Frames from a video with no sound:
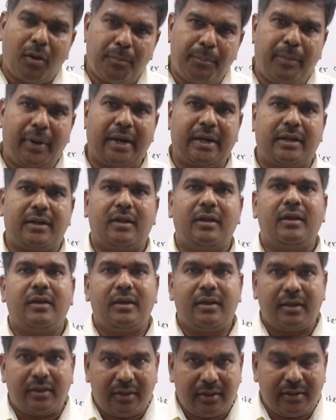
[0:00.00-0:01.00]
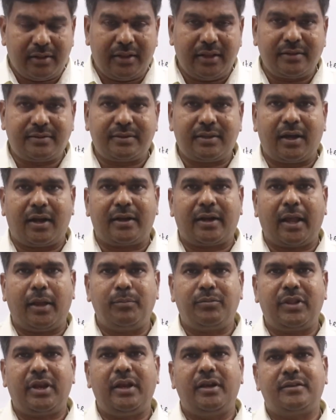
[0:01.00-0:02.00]
But in this
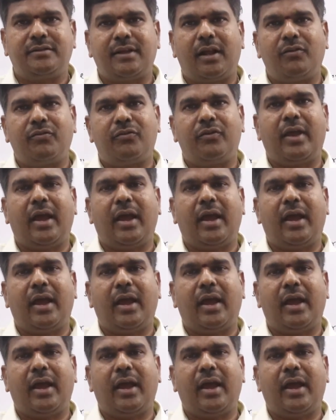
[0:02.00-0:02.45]
type 3 itself,